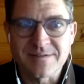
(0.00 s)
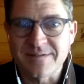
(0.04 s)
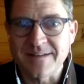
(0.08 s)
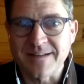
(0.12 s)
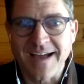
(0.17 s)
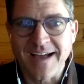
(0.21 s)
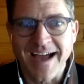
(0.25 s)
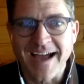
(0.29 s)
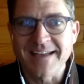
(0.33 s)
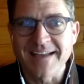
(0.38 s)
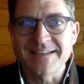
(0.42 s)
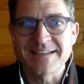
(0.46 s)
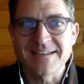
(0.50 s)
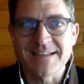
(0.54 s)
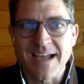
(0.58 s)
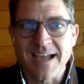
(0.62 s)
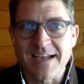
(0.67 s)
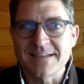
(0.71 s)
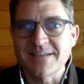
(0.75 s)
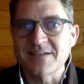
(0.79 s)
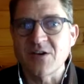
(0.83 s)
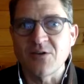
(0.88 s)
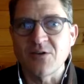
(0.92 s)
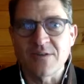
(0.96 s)

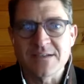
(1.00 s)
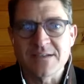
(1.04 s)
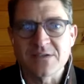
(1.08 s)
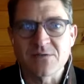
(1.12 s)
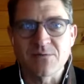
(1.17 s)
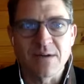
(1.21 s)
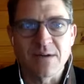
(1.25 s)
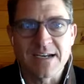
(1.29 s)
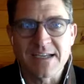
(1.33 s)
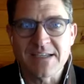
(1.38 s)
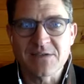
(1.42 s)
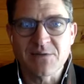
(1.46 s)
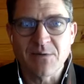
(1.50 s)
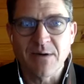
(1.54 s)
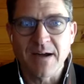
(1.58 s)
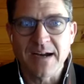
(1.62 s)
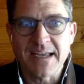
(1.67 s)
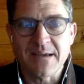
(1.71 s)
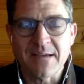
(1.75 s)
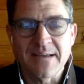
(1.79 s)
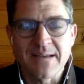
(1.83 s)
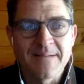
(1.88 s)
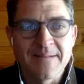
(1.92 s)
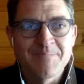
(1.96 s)
hindsight's always
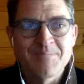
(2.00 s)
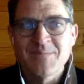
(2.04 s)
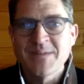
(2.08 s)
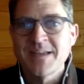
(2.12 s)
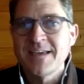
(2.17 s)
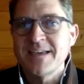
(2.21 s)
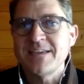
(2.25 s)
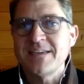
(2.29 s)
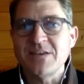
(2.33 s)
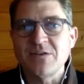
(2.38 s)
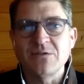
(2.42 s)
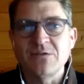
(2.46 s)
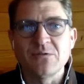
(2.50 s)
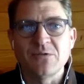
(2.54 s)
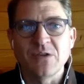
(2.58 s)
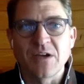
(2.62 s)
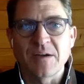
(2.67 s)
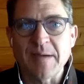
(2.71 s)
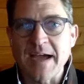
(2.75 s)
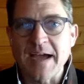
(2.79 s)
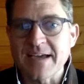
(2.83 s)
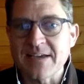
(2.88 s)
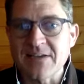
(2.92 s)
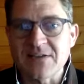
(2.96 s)
2020. You look
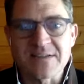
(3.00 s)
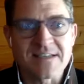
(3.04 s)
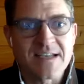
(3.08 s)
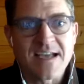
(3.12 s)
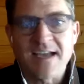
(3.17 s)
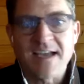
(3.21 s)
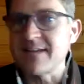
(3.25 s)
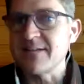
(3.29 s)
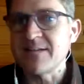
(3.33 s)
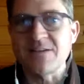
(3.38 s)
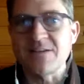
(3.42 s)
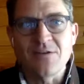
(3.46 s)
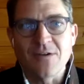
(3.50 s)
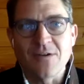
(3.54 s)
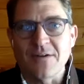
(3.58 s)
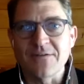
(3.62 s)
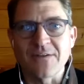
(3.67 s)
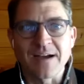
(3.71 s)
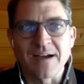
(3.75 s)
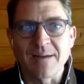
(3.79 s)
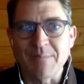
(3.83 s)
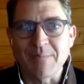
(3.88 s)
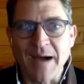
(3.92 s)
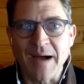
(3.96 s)
back, you say you have a
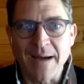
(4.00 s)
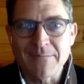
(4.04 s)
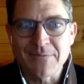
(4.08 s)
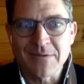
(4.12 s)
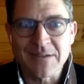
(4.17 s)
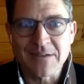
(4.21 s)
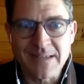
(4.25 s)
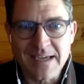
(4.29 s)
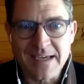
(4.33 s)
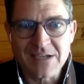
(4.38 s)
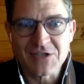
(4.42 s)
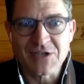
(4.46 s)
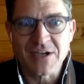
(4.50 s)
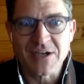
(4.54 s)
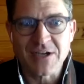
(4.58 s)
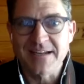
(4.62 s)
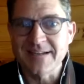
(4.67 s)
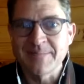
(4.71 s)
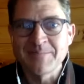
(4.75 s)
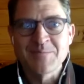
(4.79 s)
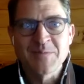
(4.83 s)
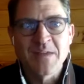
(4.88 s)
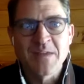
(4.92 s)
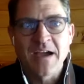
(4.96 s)
population
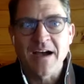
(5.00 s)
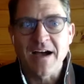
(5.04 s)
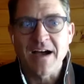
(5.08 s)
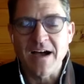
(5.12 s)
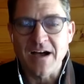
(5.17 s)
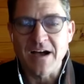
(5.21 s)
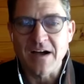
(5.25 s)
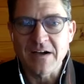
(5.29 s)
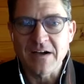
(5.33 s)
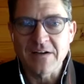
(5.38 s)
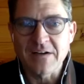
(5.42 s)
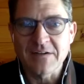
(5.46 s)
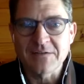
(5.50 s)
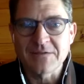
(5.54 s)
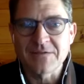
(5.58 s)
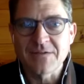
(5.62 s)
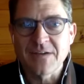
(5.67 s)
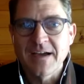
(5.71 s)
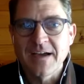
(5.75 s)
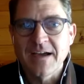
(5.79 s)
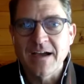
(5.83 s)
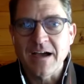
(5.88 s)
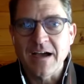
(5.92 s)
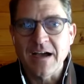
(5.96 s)
of
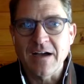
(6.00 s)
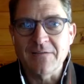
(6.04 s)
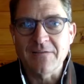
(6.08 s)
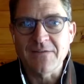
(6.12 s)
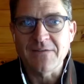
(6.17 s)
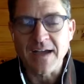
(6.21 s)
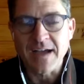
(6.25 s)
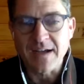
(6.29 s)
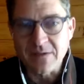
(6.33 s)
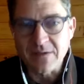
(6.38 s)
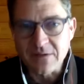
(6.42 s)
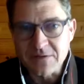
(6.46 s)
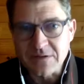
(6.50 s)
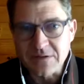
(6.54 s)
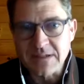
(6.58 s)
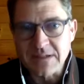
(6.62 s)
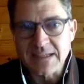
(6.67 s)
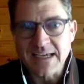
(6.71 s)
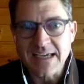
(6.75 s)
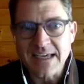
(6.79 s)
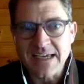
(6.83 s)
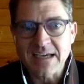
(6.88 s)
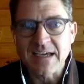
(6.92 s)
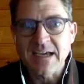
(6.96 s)

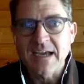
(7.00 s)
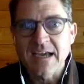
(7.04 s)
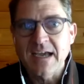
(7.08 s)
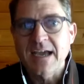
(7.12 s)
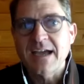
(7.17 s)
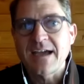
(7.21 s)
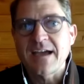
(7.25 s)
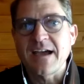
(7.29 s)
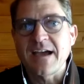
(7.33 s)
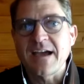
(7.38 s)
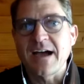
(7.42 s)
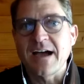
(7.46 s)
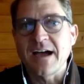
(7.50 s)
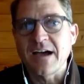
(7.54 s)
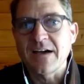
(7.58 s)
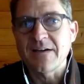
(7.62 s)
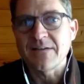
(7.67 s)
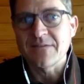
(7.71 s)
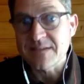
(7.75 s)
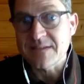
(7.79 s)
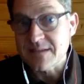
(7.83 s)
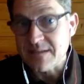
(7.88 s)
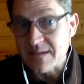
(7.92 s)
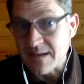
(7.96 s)
elderly,
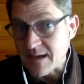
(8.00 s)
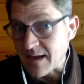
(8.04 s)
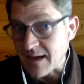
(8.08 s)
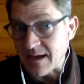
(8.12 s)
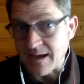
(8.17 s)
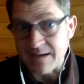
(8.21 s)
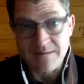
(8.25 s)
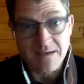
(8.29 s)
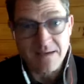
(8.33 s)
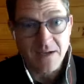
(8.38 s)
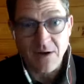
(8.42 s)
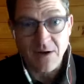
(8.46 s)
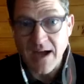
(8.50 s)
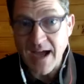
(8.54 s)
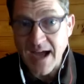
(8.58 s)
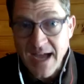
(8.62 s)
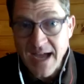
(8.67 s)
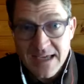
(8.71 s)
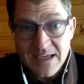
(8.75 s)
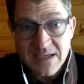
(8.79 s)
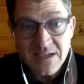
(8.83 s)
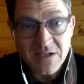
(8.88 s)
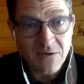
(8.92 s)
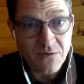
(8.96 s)
high
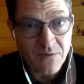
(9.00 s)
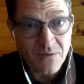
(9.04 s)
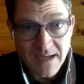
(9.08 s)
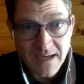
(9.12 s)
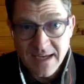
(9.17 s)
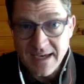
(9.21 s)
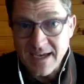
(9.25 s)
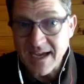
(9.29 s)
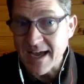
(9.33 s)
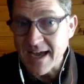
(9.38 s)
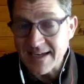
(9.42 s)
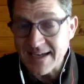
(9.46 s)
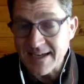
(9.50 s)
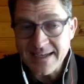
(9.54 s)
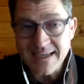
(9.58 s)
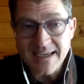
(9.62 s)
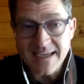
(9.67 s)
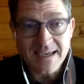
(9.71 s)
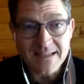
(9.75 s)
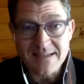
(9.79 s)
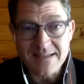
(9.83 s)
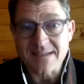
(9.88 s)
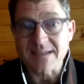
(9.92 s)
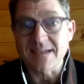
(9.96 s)
acuity, high
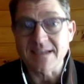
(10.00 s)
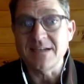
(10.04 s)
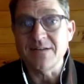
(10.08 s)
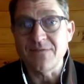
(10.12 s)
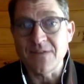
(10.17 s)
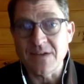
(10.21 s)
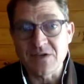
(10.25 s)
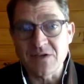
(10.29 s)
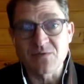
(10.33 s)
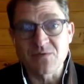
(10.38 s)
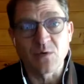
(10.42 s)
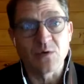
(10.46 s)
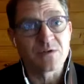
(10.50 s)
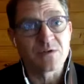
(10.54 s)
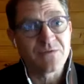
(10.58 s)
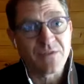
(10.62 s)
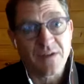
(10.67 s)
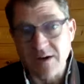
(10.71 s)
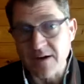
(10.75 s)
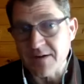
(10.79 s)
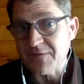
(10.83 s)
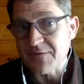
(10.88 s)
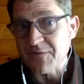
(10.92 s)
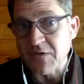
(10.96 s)
needs individuals,
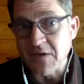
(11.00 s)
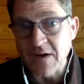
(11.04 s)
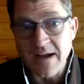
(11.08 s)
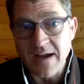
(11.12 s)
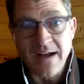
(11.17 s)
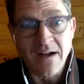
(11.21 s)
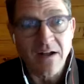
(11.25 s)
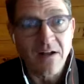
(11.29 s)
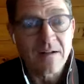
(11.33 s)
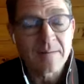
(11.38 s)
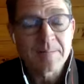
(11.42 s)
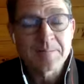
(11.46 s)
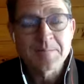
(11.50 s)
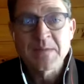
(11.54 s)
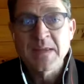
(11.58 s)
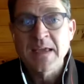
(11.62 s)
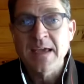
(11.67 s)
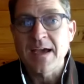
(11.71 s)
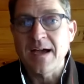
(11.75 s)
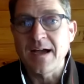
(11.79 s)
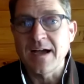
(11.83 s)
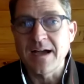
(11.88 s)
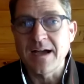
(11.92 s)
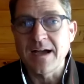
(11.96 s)
very frail,
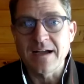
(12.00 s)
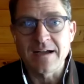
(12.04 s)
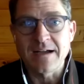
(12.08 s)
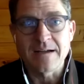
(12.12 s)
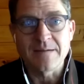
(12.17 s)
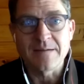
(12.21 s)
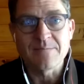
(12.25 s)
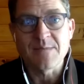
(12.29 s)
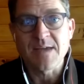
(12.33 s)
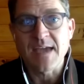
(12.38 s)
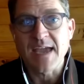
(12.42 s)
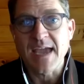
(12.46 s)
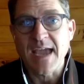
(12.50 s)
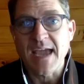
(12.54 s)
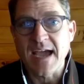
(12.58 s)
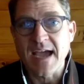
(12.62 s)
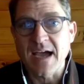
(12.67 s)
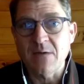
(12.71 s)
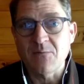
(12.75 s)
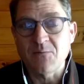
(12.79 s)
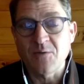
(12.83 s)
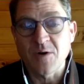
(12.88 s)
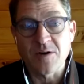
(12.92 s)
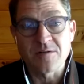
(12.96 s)

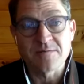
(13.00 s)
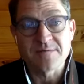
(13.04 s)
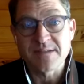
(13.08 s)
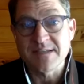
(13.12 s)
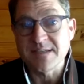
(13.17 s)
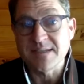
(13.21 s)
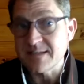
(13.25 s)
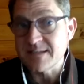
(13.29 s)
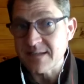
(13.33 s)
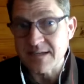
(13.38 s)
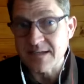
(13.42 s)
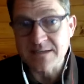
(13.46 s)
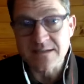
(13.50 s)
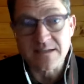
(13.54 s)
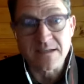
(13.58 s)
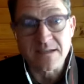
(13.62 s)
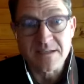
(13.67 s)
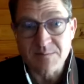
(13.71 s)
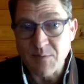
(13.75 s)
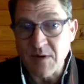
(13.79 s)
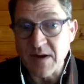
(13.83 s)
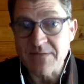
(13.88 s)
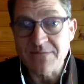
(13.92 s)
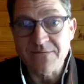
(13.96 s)
and where disease can
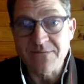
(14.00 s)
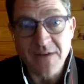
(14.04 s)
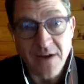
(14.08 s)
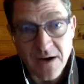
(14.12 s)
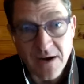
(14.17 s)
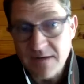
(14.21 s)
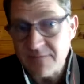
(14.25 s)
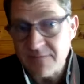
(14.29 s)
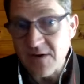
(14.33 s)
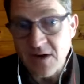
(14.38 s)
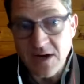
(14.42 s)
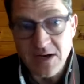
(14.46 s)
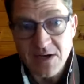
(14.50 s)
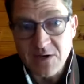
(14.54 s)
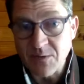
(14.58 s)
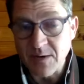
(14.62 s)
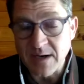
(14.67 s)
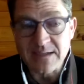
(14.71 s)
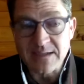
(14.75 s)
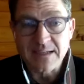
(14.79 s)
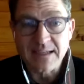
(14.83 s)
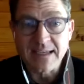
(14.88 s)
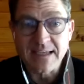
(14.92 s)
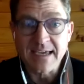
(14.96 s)
spread very, very
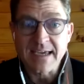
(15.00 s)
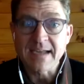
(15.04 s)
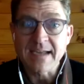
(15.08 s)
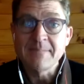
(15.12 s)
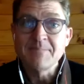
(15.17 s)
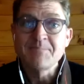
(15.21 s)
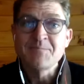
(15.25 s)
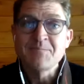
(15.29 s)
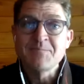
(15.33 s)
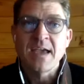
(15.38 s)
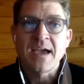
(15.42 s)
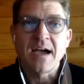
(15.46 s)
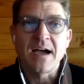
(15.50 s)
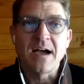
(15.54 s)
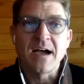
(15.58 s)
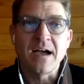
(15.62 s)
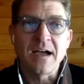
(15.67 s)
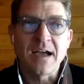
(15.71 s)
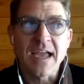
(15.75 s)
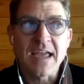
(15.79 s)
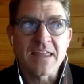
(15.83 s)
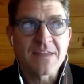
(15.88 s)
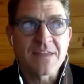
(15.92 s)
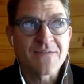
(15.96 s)
quickly.
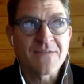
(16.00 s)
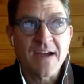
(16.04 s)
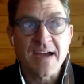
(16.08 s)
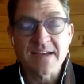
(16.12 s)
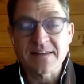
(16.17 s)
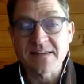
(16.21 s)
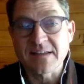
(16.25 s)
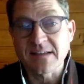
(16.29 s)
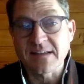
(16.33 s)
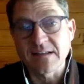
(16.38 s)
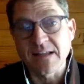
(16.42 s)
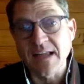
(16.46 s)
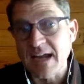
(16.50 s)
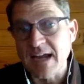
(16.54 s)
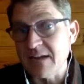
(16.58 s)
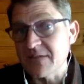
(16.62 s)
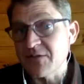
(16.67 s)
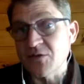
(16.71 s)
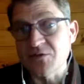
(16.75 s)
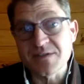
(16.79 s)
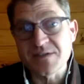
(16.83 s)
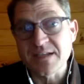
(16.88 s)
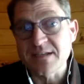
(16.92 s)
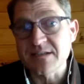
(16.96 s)
And the fact that a lot of
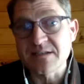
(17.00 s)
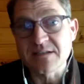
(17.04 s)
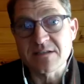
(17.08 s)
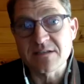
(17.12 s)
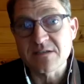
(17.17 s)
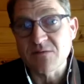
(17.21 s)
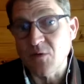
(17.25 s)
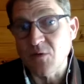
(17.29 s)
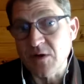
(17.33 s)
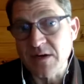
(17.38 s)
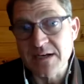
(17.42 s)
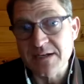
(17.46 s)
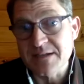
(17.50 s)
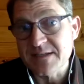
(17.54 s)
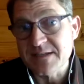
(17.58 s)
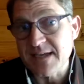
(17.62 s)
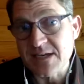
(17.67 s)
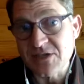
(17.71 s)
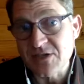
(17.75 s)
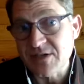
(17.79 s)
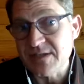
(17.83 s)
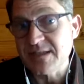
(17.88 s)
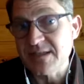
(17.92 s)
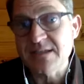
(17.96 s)
those
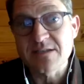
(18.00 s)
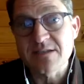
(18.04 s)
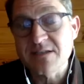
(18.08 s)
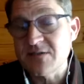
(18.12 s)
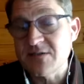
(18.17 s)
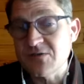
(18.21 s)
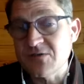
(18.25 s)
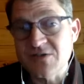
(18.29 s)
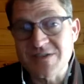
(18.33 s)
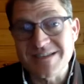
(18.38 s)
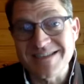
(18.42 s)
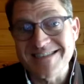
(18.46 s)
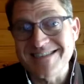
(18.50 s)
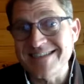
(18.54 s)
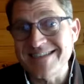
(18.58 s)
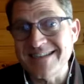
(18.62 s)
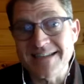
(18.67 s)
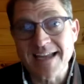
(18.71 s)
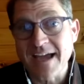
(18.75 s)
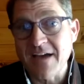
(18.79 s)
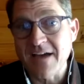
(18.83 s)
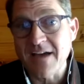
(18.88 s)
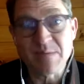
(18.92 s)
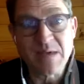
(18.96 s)
organizations, institutions didn't
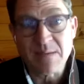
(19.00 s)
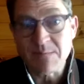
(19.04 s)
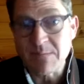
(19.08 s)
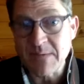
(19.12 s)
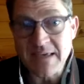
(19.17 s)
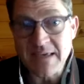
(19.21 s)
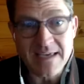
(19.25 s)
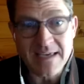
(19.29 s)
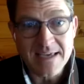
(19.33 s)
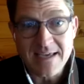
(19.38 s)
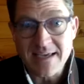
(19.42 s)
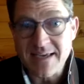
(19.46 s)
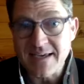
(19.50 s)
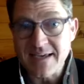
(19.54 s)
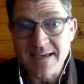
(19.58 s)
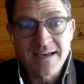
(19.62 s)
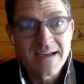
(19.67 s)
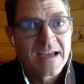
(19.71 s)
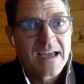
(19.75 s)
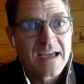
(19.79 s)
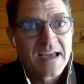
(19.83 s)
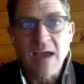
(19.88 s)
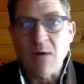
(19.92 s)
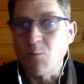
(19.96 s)
have PPE,
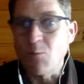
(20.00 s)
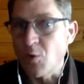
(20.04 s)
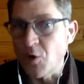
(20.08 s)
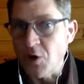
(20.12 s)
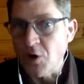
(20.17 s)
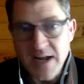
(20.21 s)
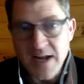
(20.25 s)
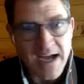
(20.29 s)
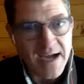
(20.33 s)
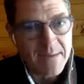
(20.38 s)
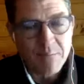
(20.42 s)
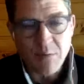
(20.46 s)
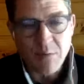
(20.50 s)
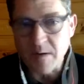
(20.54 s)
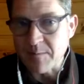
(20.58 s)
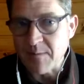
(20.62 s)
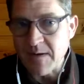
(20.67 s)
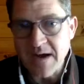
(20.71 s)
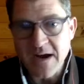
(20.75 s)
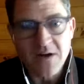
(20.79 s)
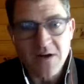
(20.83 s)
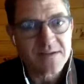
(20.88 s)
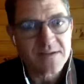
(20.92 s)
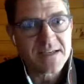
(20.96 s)
were not
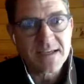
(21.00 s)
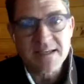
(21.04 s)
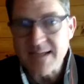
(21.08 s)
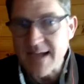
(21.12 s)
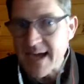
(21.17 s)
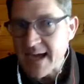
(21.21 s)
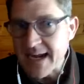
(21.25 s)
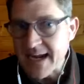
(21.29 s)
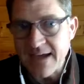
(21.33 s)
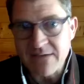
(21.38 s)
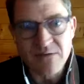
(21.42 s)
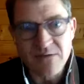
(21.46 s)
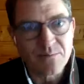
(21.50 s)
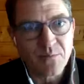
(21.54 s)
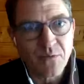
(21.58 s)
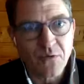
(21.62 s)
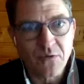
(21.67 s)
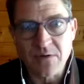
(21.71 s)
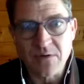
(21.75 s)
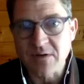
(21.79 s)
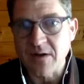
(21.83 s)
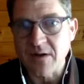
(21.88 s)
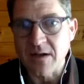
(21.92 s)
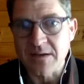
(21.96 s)
prepared, did not have the
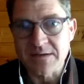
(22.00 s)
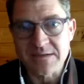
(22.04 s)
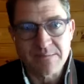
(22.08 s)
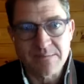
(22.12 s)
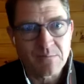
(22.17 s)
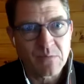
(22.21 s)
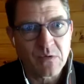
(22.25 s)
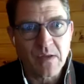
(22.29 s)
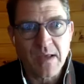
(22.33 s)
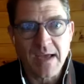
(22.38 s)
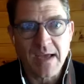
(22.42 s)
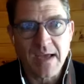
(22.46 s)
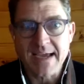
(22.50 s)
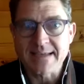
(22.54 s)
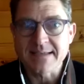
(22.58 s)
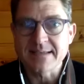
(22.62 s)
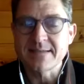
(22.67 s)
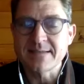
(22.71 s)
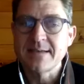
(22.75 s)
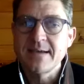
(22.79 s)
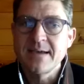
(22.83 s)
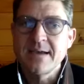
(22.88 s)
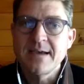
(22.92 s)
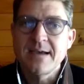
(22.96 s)
protocols in place,
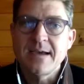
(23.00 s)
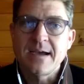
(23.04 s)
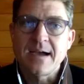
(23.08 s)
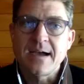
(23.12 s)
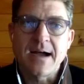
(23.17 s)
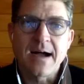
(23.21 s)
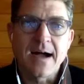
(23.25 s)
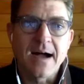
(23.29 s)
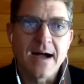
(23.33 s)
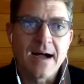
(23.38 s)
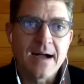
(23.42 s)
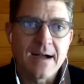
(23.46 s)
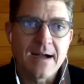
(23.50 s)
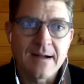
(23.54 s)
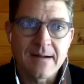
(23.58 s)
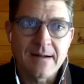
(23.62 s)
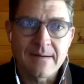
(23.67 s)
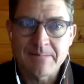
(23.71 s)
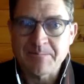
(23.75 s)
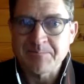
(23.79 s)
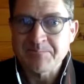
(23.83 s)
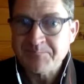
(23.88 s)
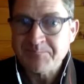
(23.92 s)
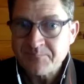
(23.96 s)

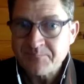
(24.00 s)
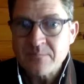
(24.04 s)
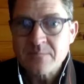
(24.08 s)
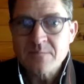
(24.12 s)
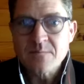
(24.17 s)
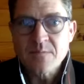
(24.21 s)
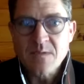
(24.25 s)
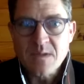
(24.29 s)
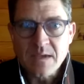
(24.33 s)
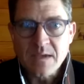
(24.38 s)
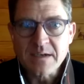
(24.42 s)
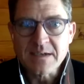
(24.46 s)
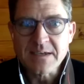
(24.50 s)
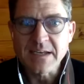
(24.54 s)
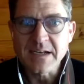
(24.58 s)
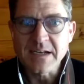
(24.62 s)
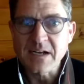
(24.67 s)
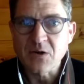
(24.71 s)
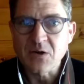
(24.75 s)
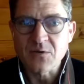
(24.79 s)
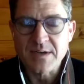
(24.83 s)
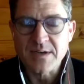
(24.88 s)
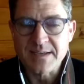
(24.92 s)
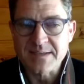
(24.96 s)
and
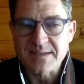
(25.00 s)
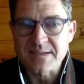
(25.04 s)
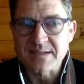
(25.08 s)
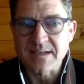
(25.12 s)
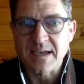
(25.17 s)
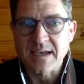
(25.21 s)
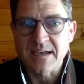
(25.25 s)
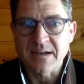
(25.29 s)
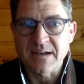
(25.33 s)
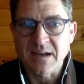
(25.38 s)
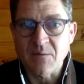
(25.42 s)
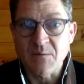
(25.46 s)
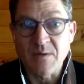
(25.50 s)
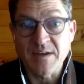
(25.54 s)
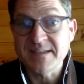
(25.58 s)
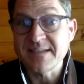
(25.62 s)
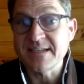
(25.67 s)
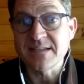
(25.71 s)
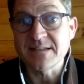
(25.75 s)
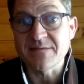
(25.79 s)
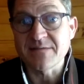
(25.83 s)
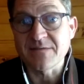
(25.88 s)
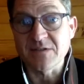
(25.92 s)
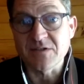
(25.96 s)
we
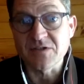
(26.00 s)
didn't